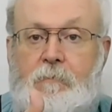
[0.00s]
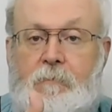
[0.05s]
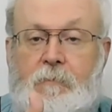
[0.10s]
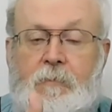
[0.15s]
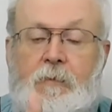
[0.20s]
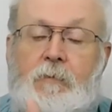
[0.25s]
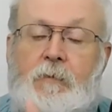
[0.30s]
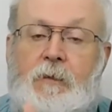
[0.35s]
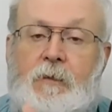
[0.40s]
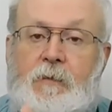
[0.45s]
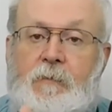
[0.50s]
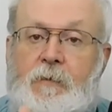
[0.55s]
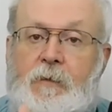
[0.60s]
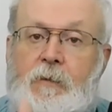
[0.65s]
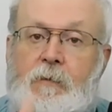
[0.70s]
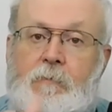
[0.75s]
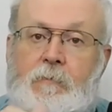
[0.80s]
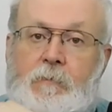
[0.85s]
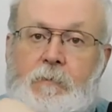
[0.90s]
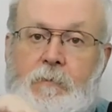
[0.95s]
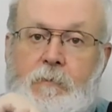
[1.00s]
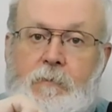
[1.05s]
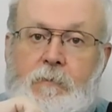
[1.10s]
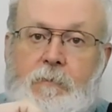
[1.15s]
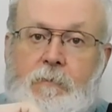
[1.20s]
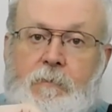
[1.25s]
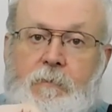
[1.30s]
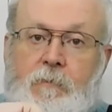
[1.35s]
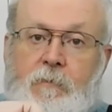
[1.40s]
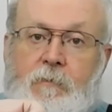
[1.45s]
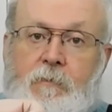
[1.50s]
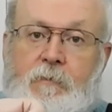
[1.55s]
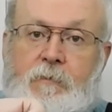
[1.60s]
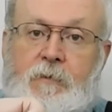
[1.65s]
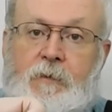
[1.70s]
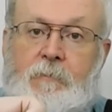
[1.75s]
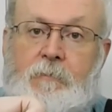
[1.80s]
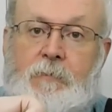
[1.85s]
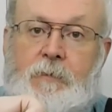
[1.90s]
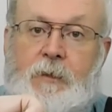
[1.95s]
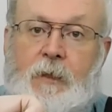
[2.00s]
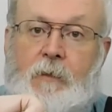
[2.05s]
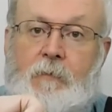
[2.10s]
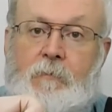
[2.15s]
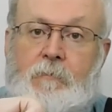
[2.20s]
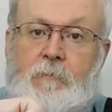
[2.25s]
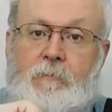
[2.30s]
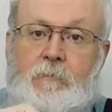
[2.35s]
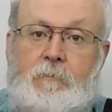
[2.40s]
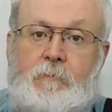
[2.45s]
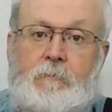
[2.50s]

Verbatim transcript: Don't like the video, thumbs down.